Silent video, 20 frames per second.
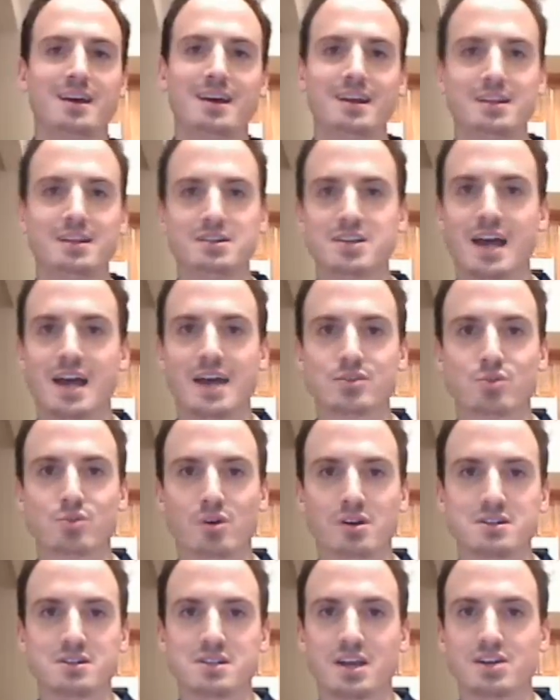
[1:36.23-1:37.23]
in the Giants
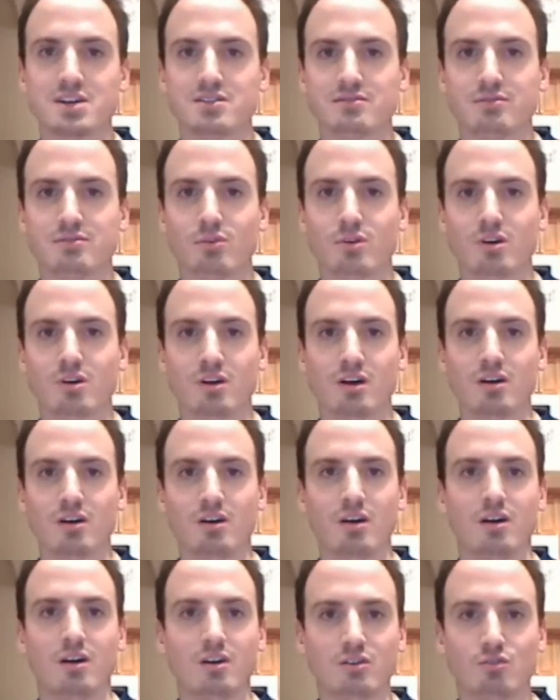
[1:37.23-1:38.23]
organization for
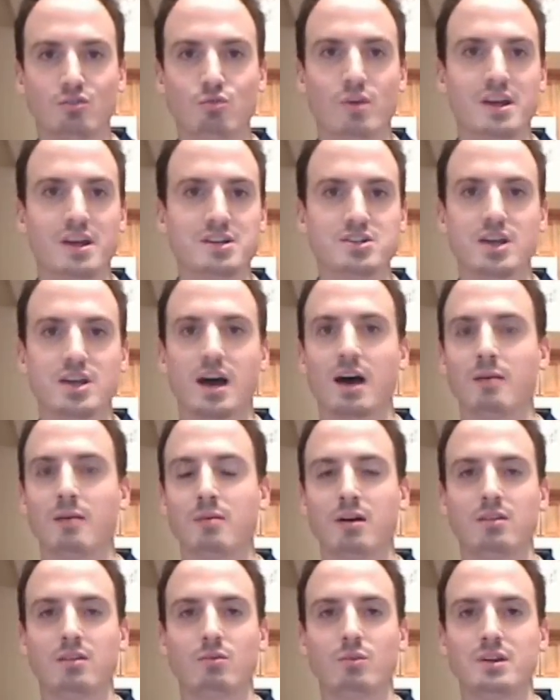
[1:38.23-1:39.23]
a great job
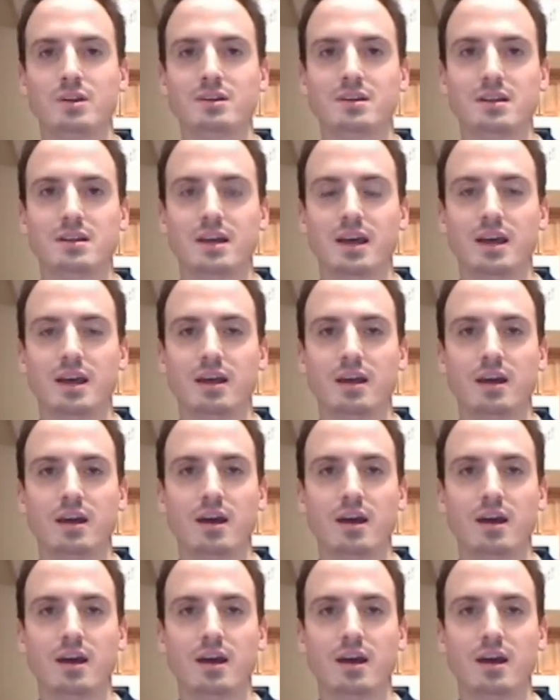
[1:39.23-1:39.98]
on the win today.